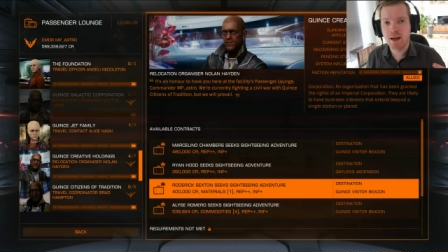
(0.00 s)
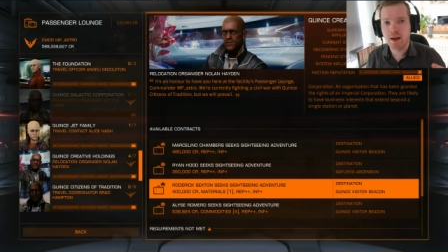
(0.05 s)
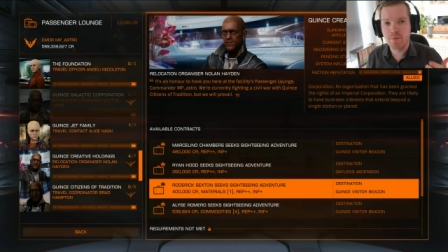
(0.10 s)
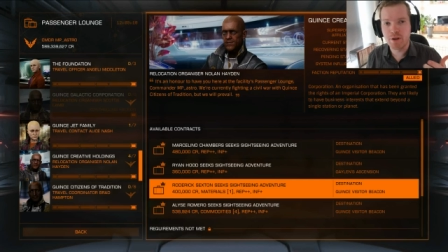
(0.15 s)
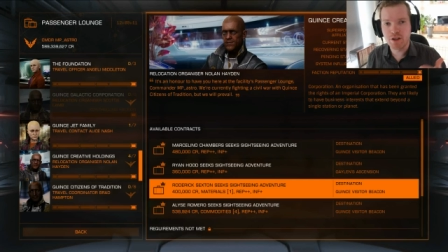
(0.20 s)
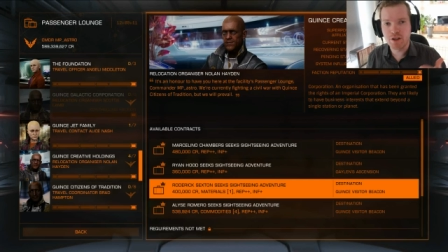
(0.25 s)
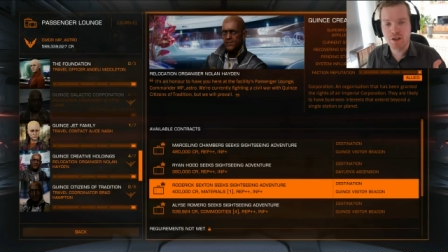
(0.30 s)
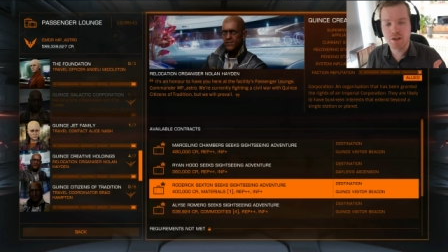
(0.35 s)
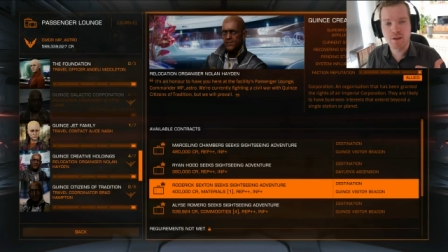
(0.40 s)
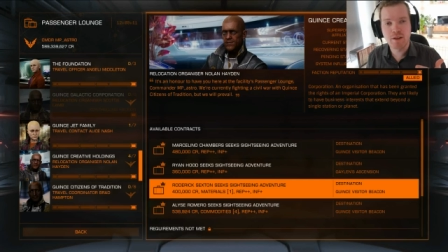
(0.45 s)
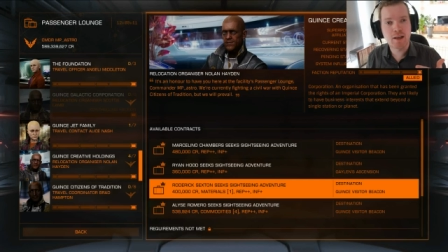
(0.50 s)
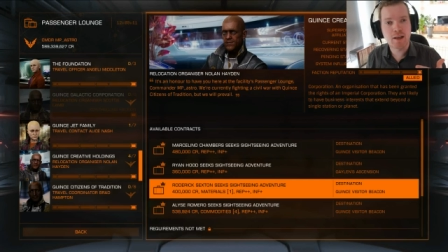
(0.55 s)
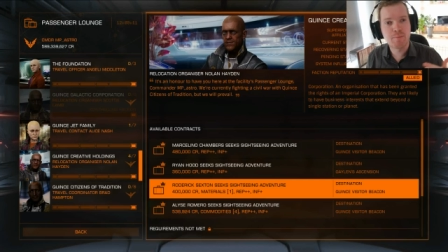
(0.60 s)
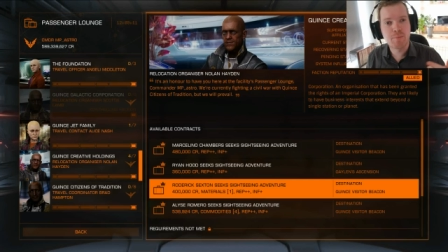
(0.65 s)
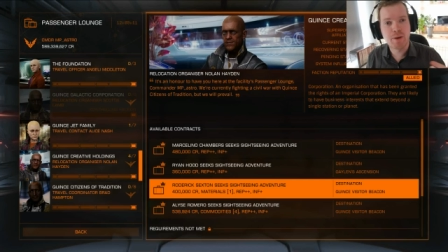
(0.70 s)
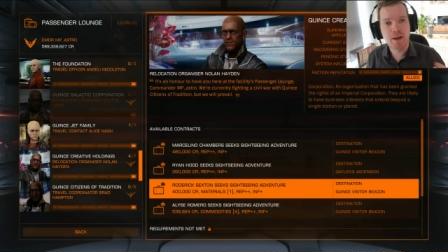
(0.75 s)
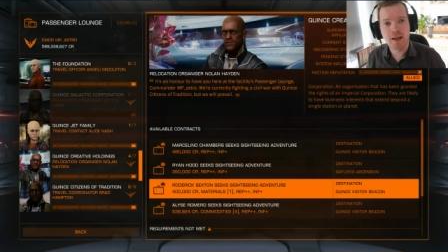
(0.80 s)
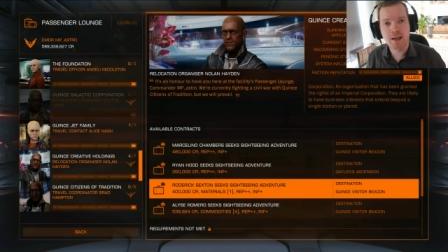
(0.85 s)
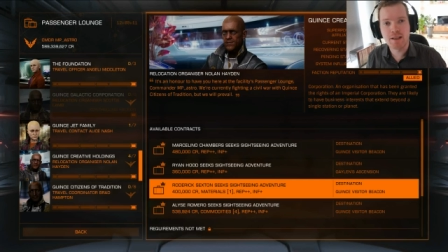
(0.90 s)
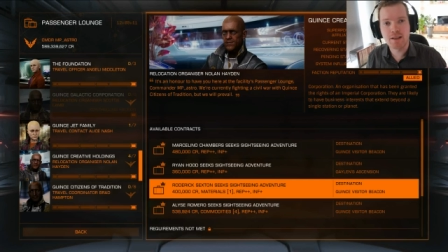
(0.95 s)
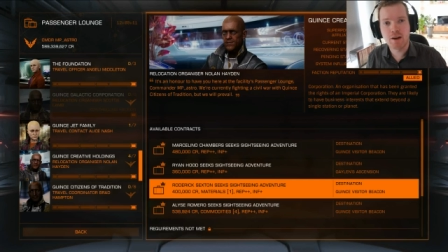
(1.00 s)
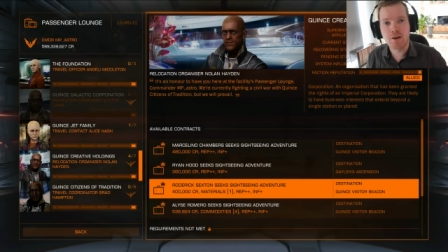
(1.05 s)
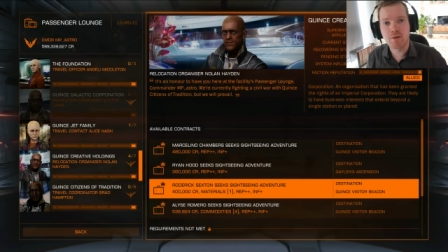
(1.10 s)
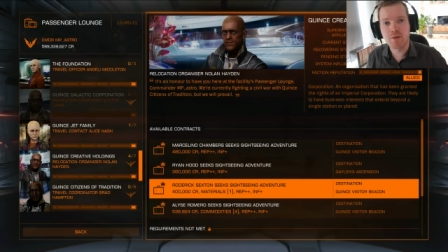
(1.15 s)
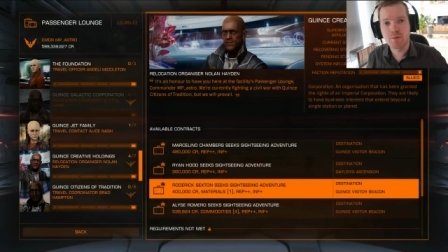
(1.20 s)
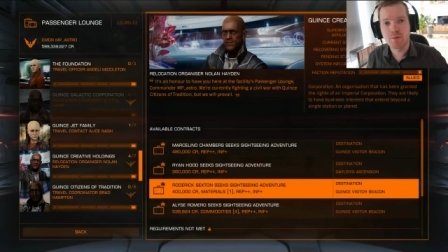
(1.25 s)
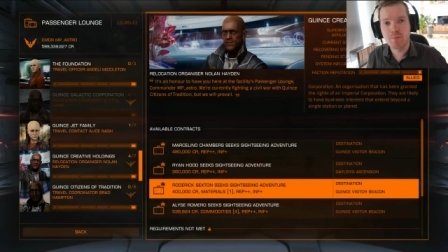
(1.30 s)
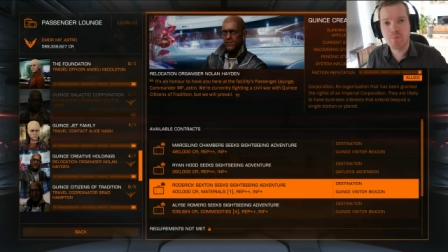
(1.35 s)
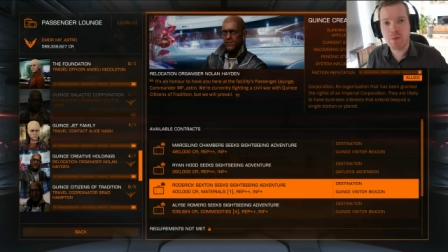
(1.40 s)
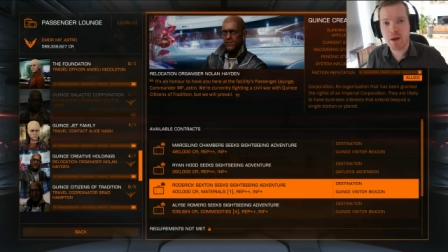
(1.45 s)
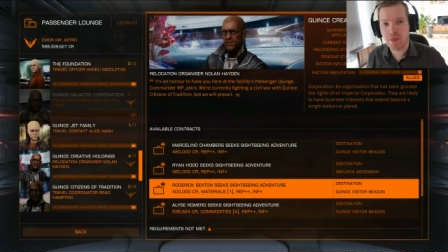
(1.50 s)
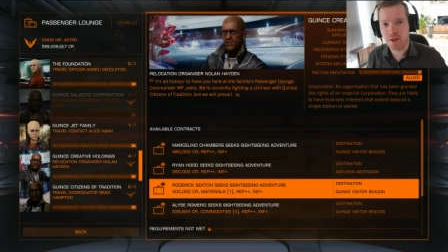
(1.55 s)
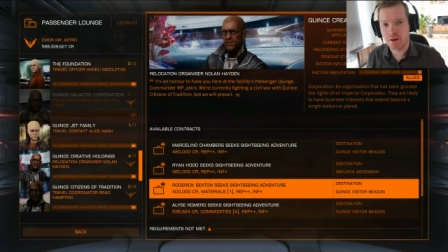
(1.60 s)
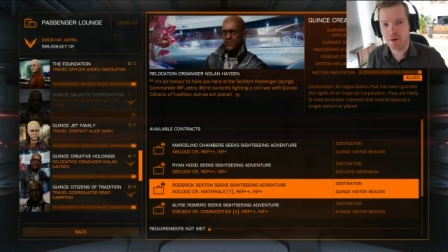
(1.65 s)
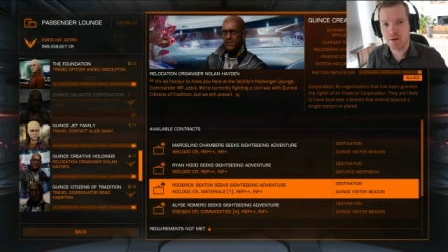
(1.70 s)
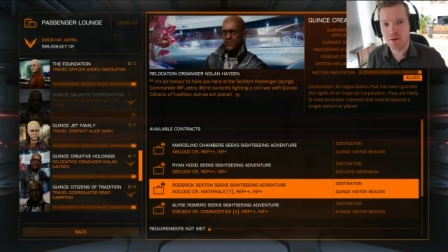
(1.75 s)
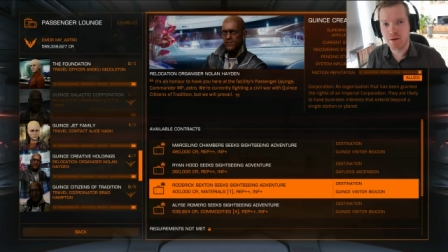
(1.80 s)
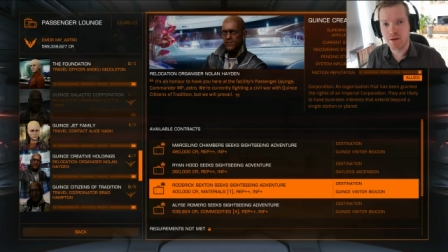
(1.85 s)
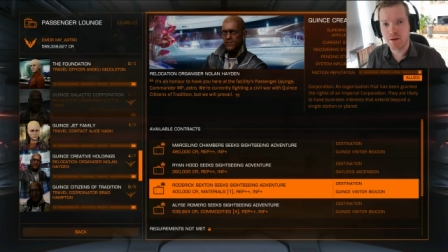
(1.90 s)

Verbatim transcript: a mission that pays out better?